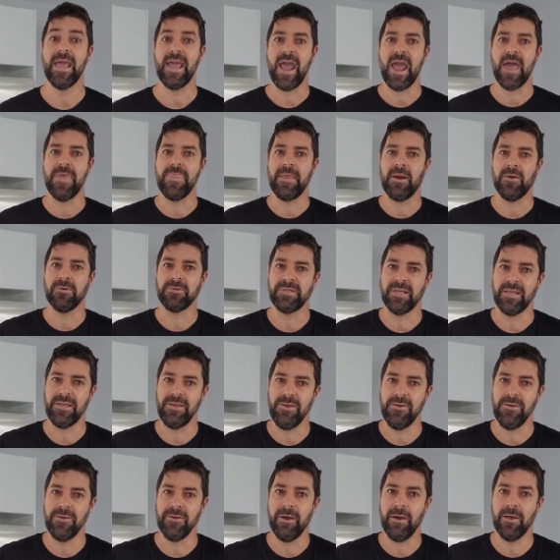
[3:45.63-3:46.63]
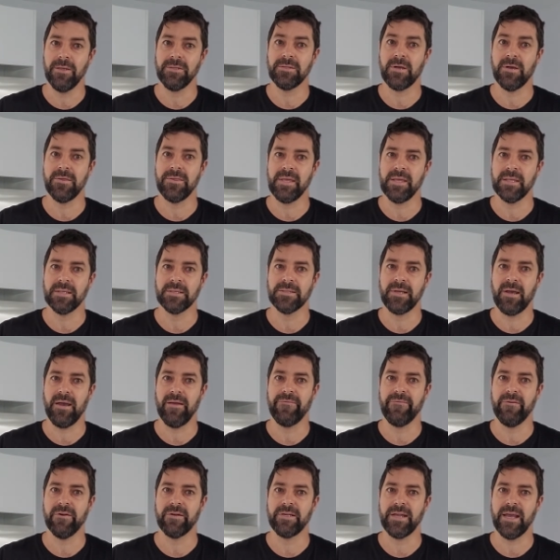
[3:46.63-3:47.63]
and then I'll see you guys on the other side
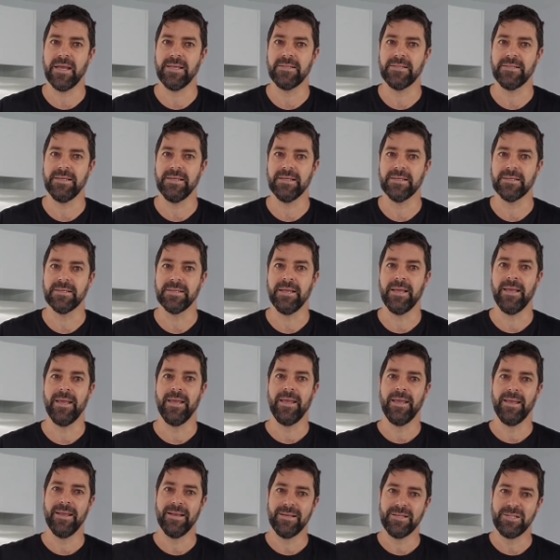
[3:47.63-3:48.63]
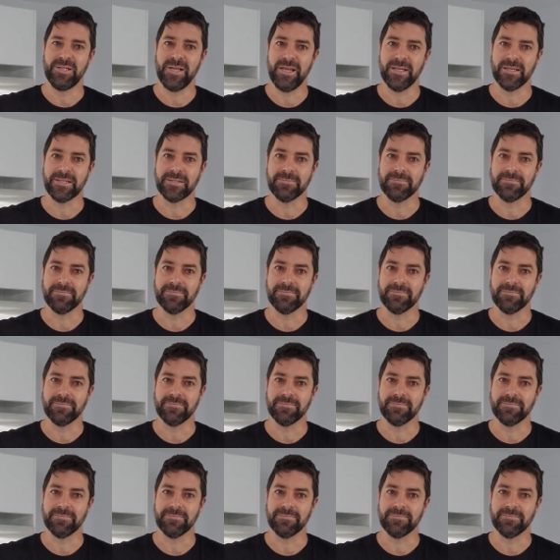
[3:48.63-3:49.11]
for a taste test. Cheers!